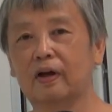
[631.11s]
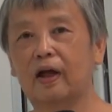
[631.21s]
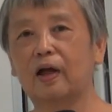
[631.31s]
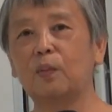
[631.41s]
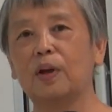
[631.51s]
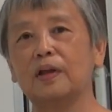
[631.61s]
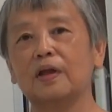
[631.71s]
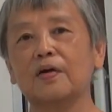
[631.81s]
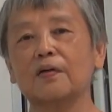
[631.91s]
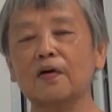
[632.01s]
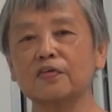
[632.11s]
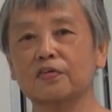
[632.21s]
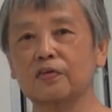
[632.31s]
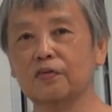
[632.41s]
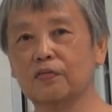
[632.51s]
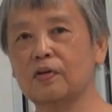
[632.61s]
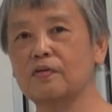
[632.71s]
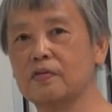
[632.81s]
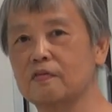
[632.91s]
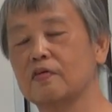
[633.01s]
And when they crossed the three
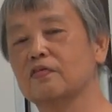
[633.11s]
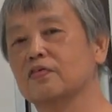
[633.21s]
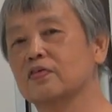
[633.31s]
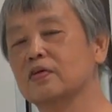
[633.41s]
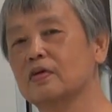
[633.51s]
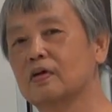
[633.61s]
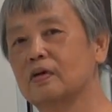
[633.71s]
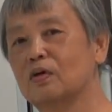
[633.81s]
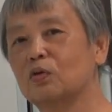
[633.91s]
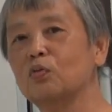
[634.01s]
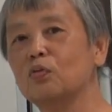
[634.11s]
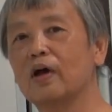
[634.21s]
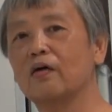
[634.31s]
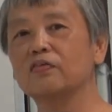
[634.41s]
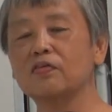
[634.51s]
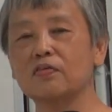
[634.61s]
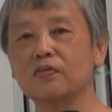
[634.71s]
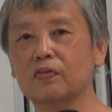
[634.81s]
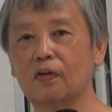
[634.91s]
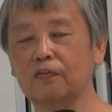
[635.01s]
rivers, 2,000
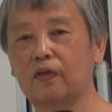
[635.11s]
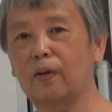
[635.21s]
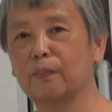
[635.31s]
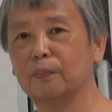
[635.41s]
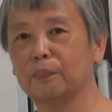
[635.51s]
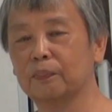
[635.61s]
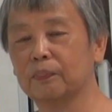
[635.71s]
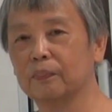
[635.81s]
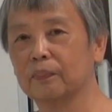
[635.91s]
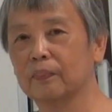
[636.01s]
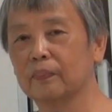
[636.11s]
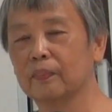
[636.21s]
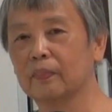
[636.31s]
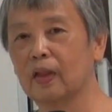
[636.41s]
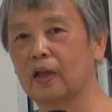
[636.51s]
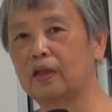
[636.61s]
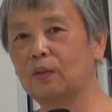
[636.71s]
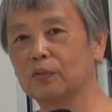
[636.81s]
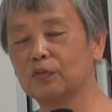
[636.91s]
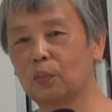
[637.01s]
of them, he
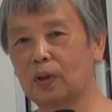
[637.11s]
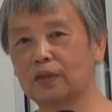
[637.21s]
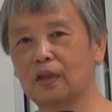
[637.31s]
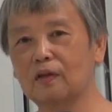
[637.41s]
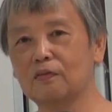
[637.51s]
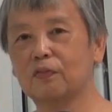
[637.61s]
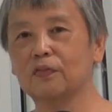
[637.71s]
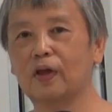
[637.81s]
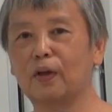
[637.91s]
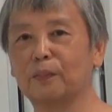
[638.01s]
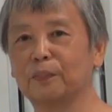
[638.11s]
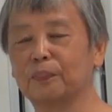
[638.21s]
was waiting for them.